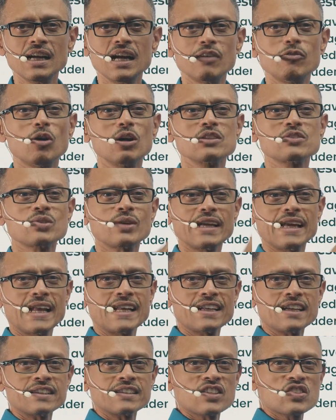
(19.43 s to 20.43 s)
We've also
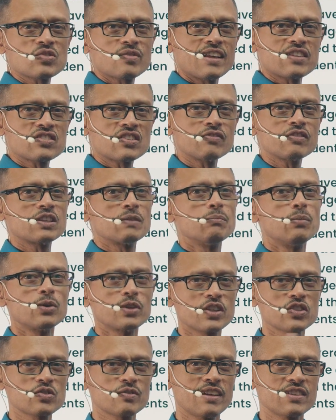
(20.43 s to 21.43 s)
ended this question with a
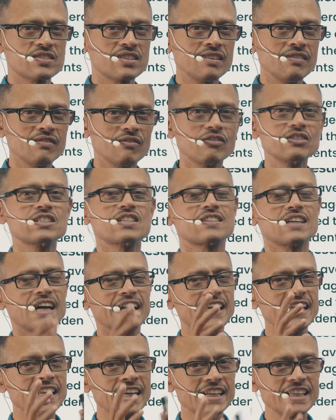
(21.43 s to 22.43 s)
bonus question, which is
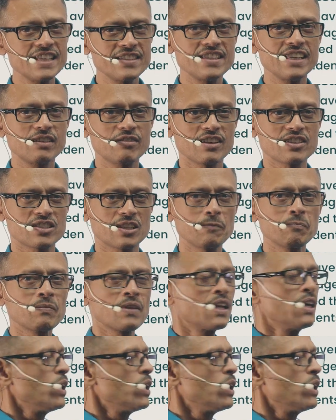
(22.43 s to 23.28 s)
again an easy question.